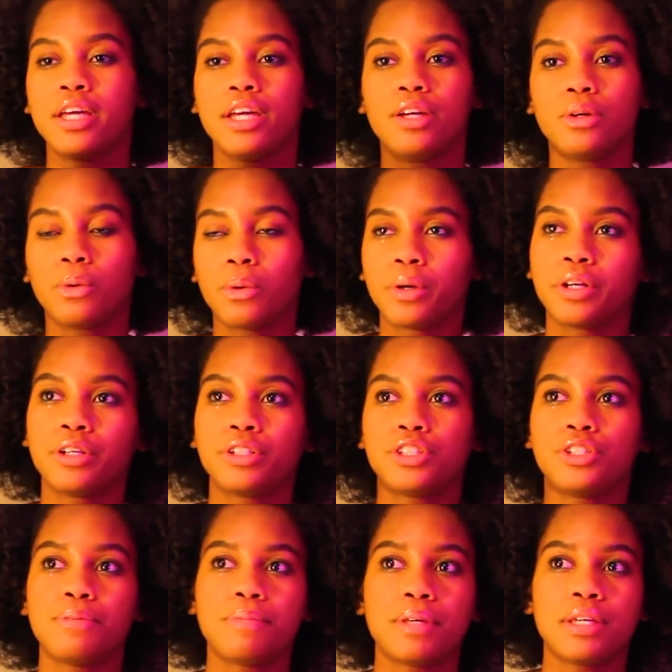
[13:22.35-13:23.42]
in order
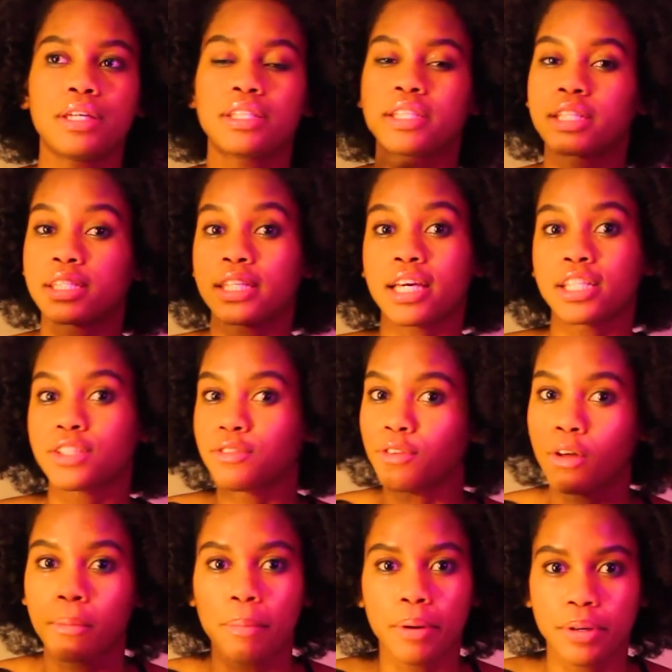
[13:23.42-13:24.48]
to be a
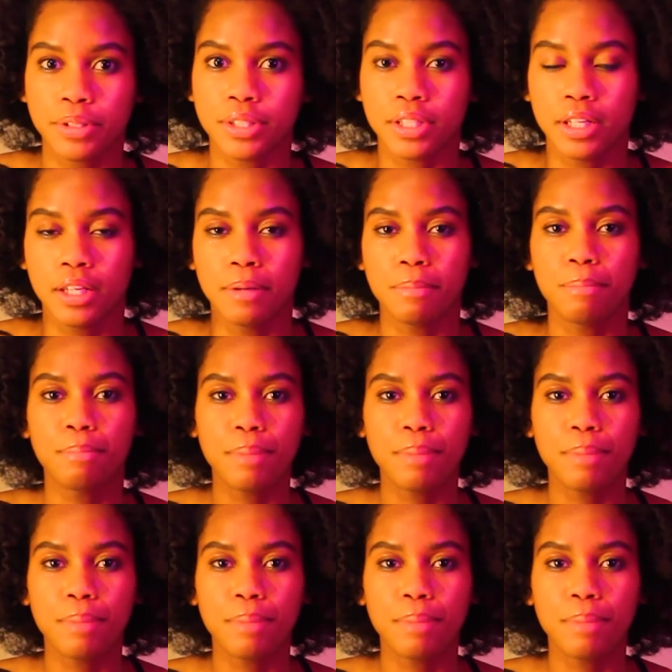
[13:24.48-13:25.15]
successful person.